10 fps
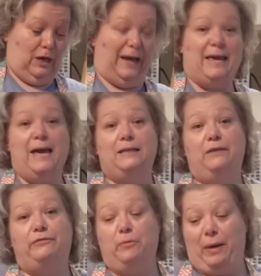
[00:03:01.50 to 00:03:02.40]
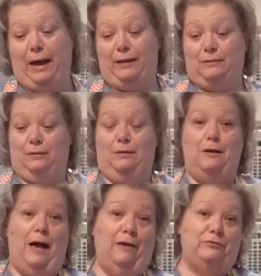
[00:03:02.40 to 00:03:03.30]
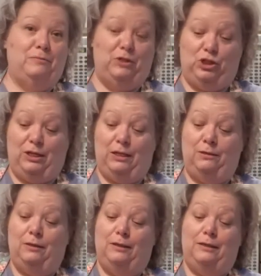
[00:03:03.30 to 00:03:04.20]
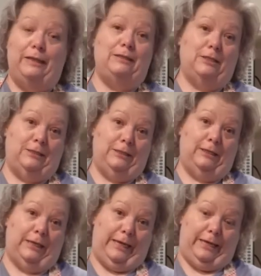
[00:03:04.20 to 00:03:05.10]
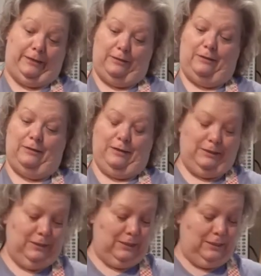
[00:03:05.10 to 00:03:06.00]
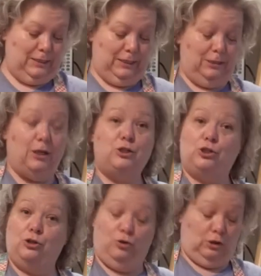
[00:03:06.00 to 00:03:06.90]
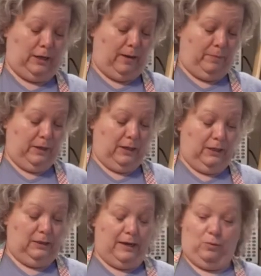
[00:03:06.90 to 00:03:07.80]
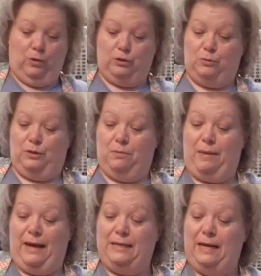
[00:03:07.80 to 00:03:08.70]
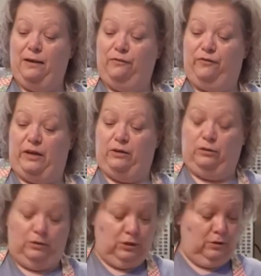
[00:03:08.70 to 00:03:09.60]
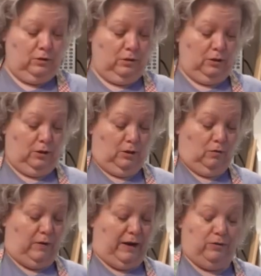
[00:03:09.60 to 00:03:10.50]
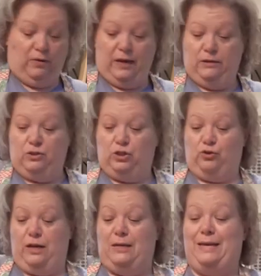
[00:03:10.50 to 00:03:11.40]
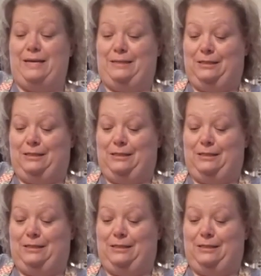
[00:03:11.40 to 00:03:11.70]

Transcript: I can't lift the pot off the machine. It doesn't like it. Because this is the induction cooktop that works with a magnetic field rather than straight heat.